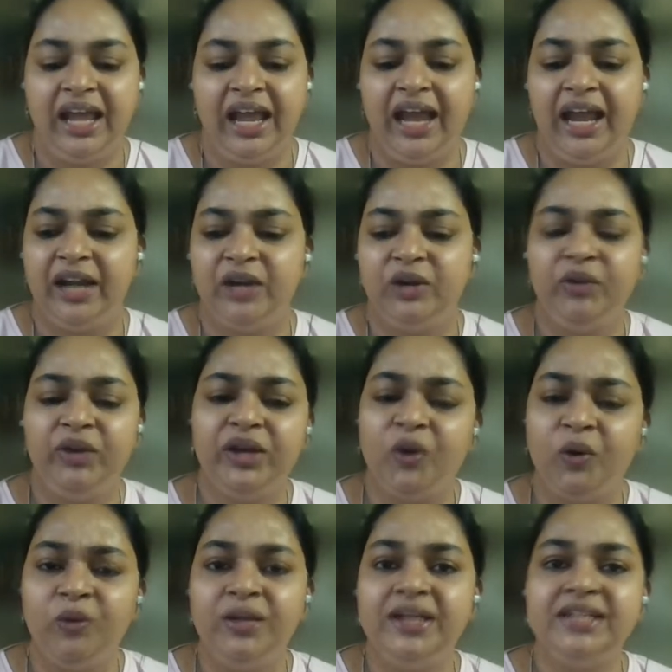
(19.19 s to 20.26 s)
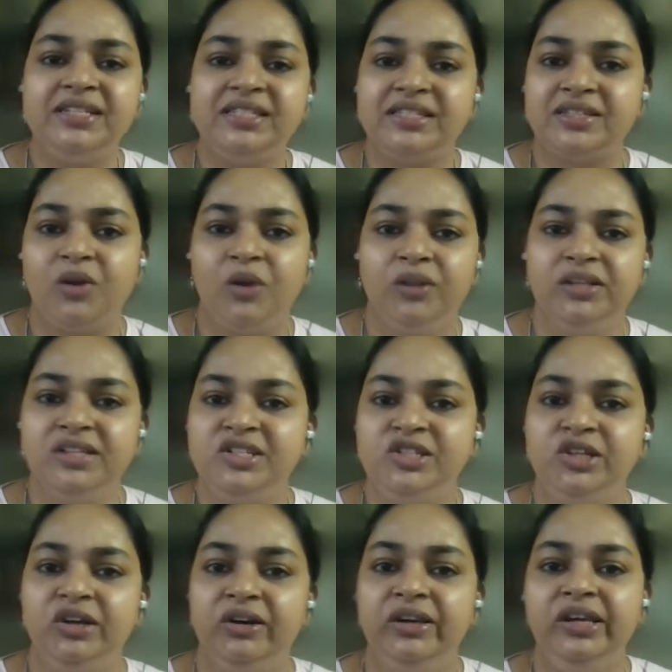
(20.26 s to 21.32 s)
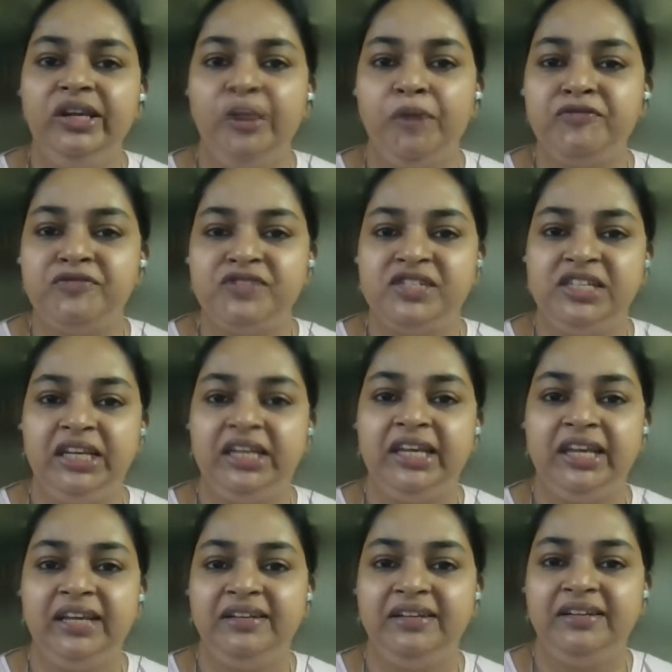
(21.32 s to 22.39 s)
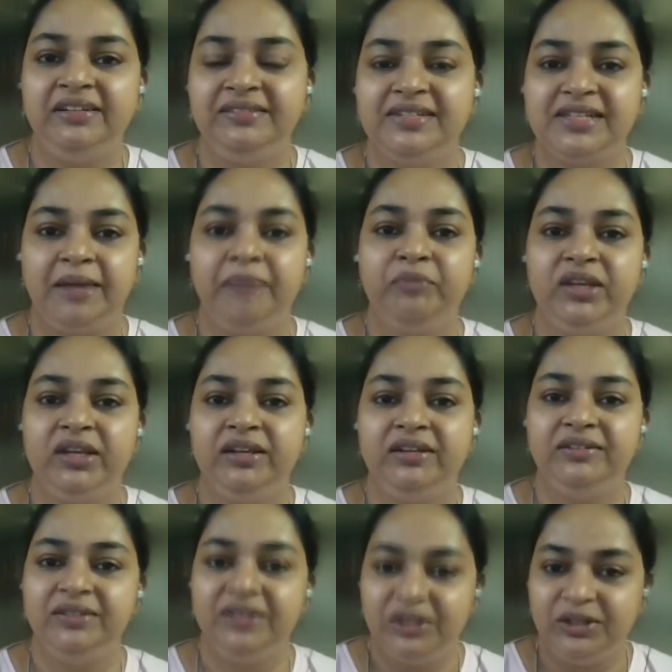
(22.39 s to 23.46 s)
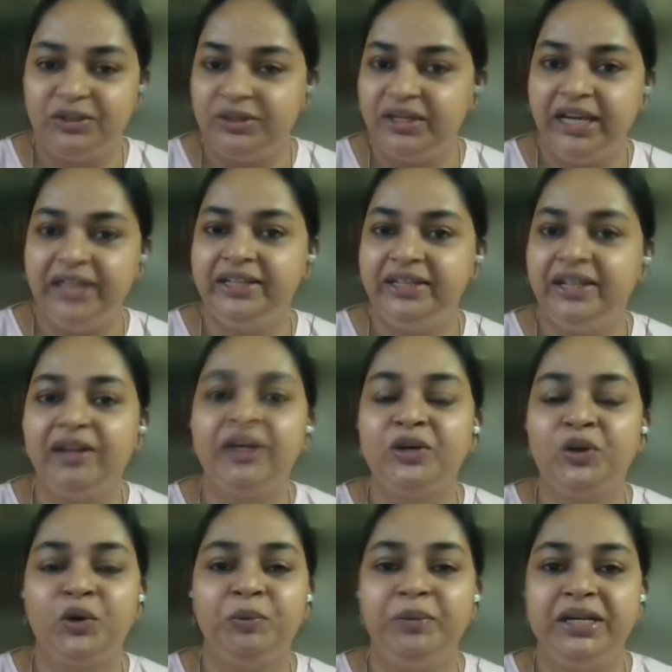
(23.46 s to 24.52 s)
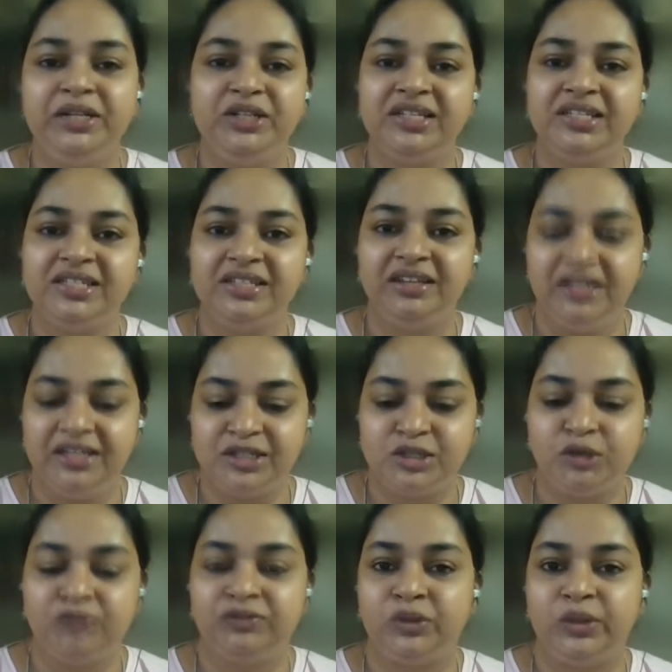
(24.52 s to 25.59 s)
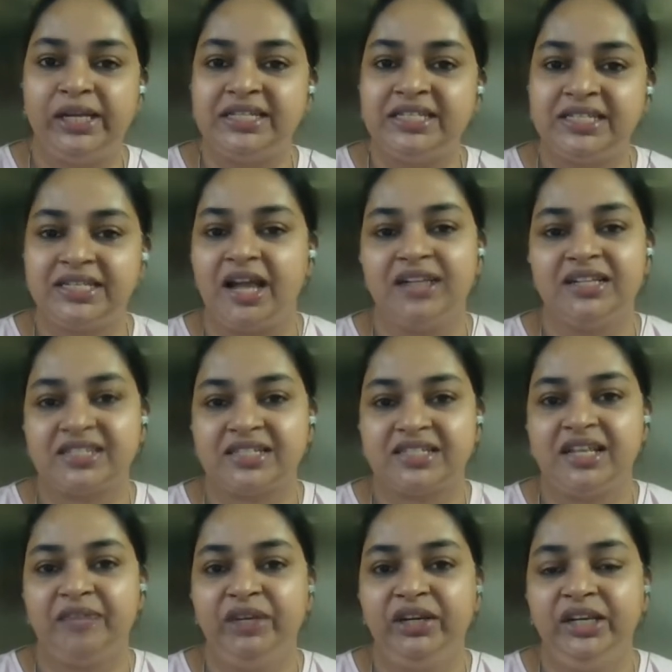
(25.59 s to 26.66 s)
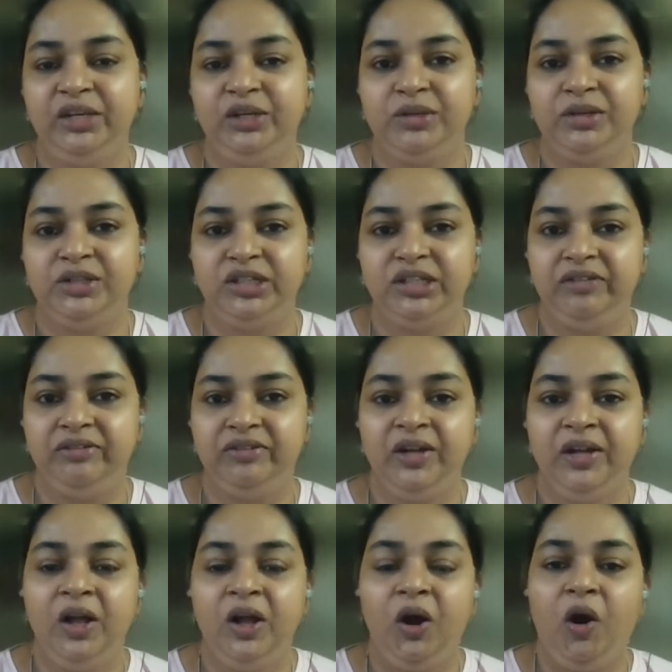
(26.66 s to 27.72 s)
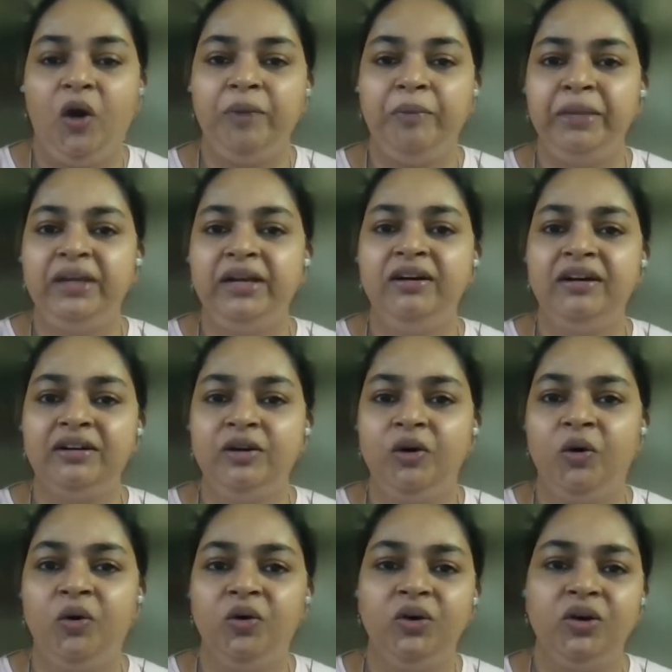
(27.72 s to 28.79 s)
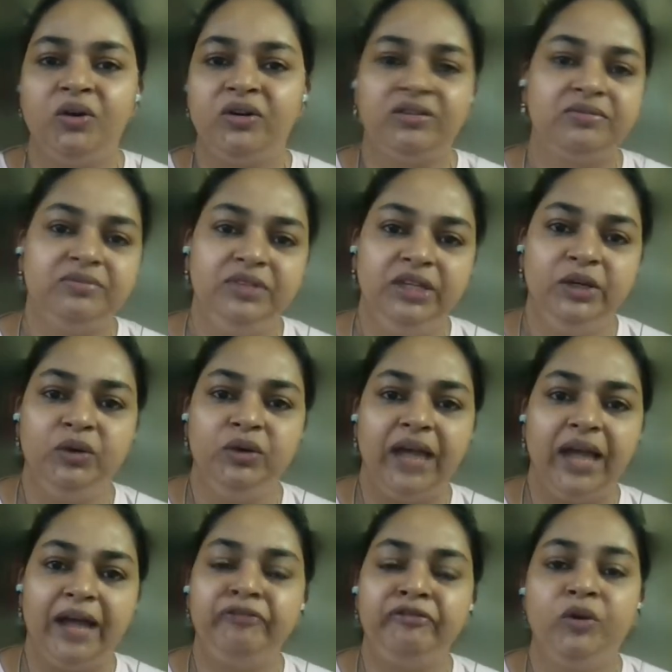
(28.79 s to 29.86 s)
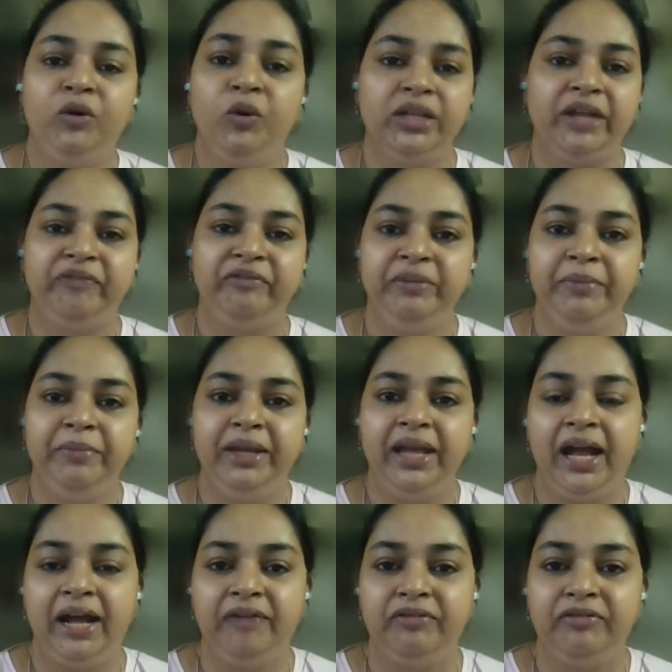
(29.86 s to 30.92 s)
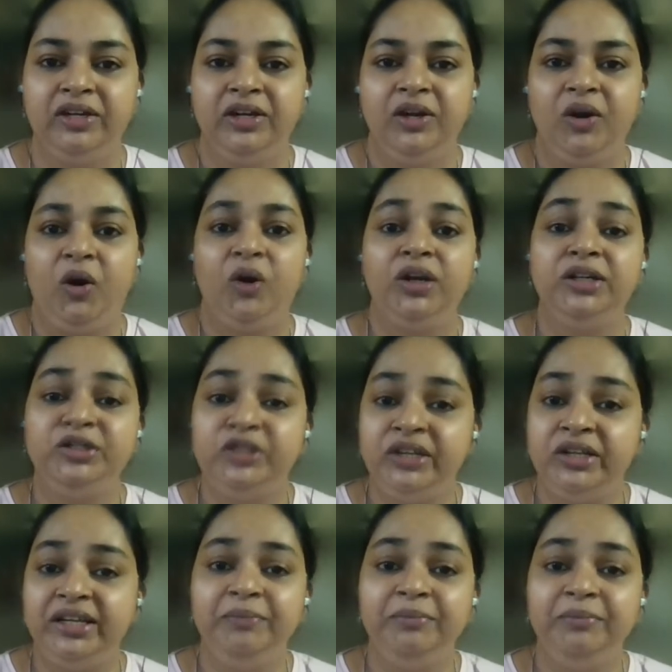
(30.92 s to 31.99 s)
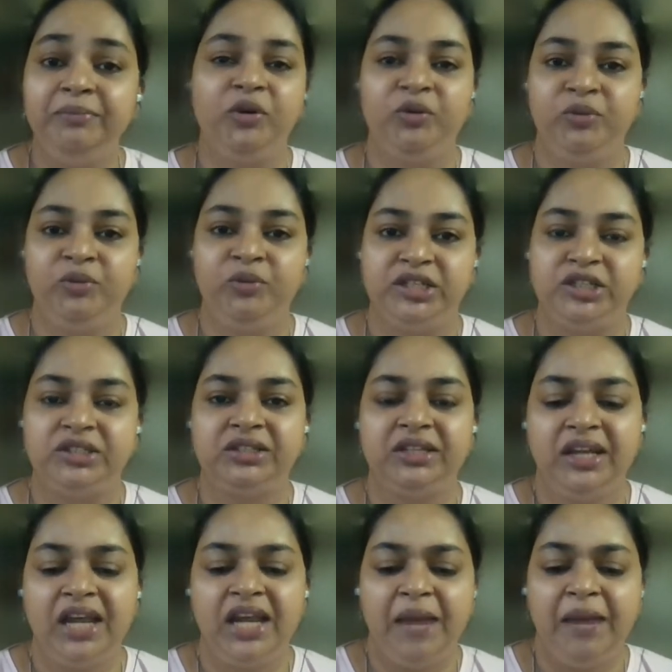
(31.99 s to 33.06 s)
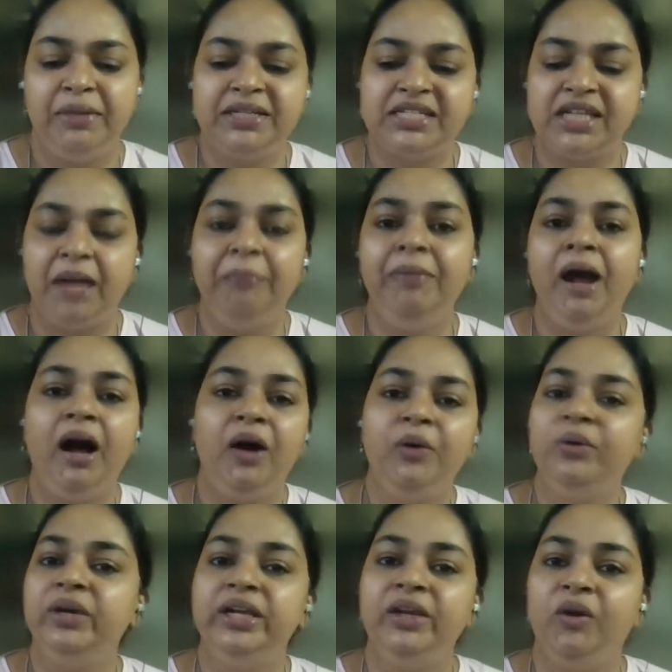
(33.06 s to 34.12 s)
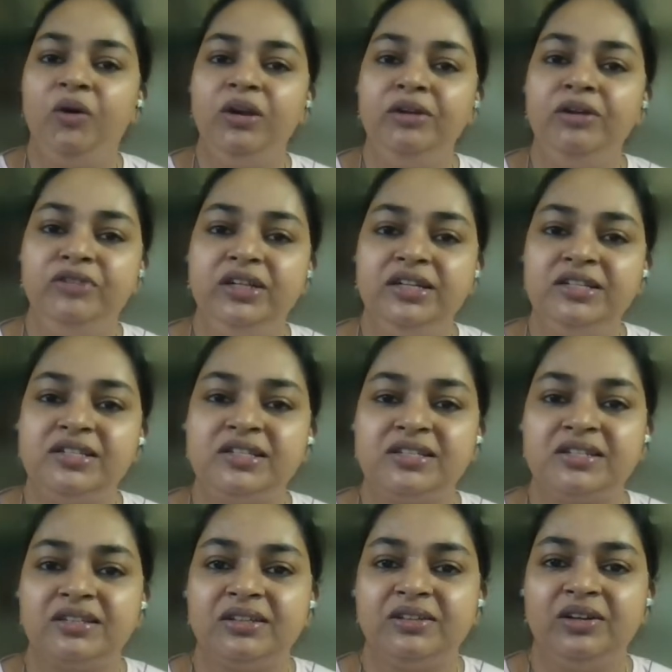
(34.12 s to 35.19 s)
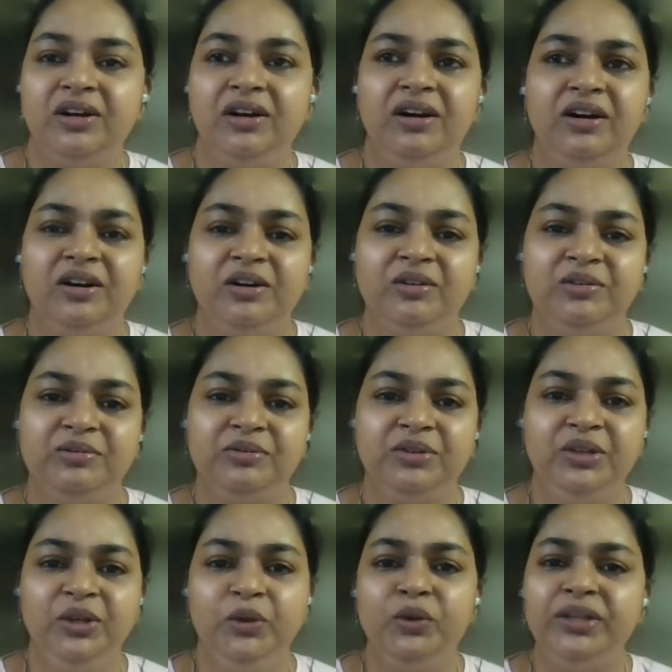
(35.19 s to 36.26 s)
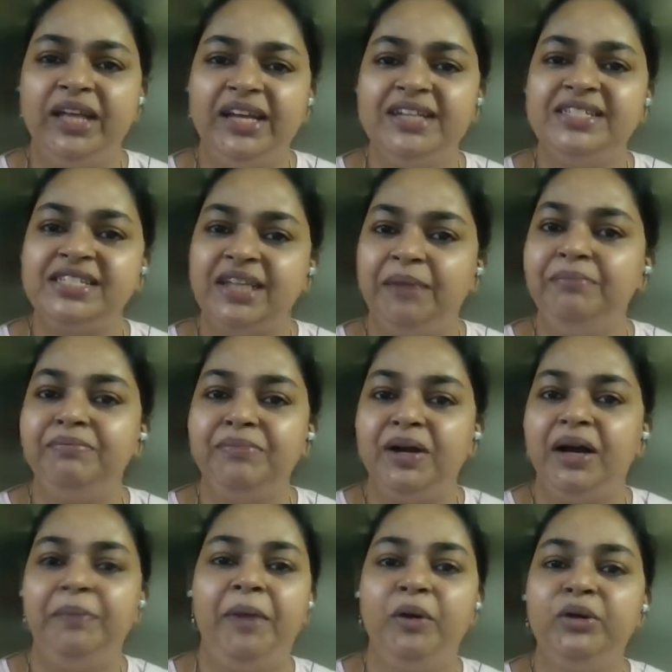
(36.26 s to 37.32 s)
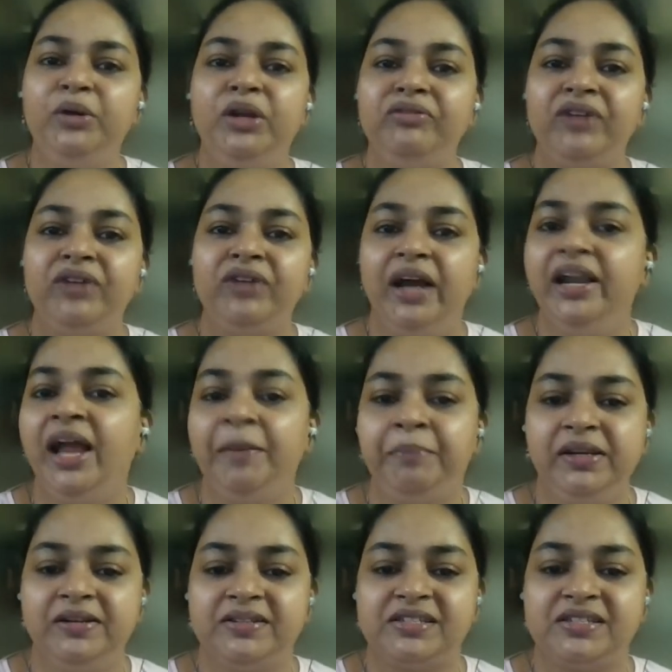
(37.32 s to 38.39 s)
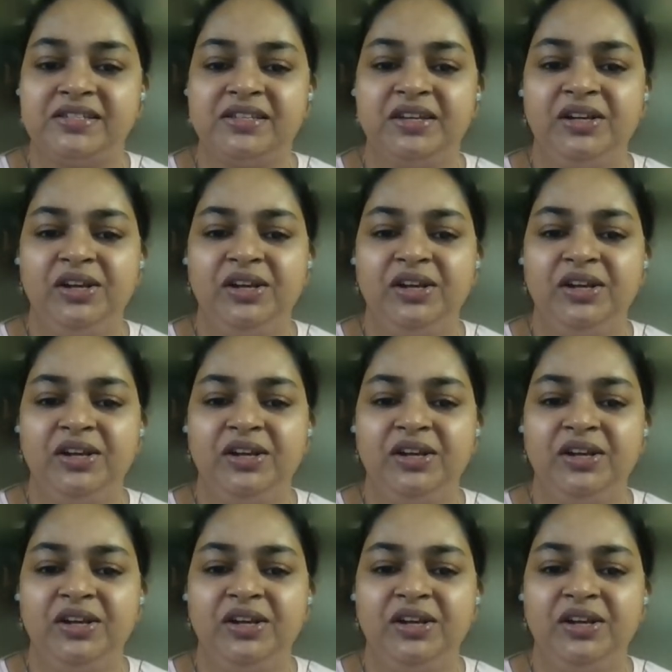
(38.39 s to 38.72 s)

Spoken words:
And we are always on this journey of seeking something. Either it could be just a list of today's tasks that we need to achieve, or a bigger goal, or life goal that we may have, or a dream or a wish. But somehow in all of this, there is some amount of unhappiness.